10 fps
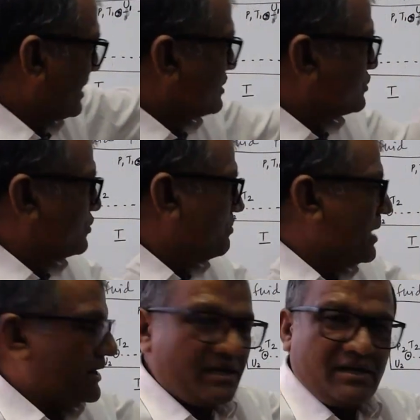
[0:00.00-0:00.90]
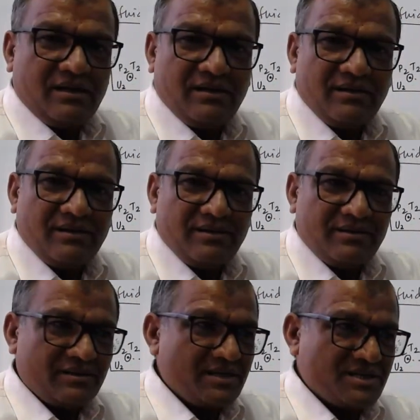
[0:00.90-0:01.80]
isobaric.
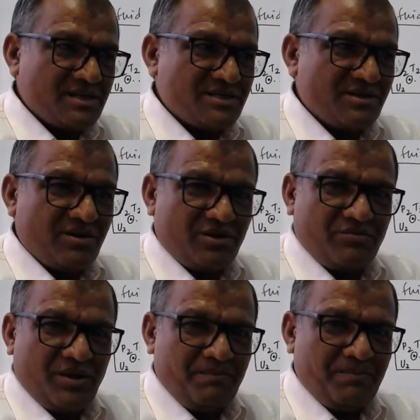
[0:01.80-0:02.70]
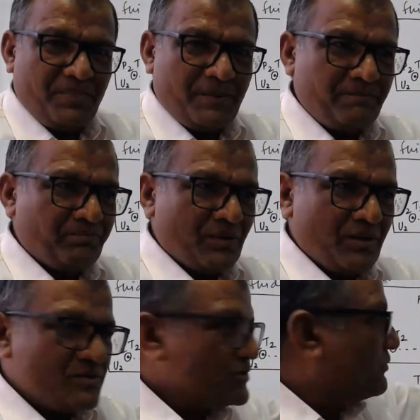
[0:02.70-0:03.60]
This is the one way.
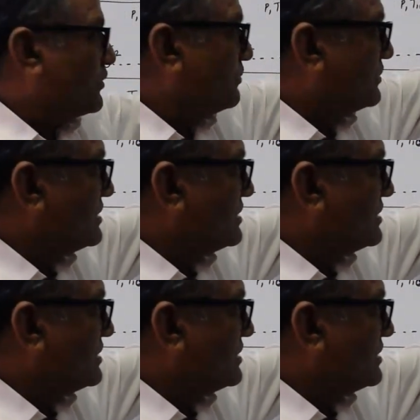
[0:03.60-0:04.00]
So from this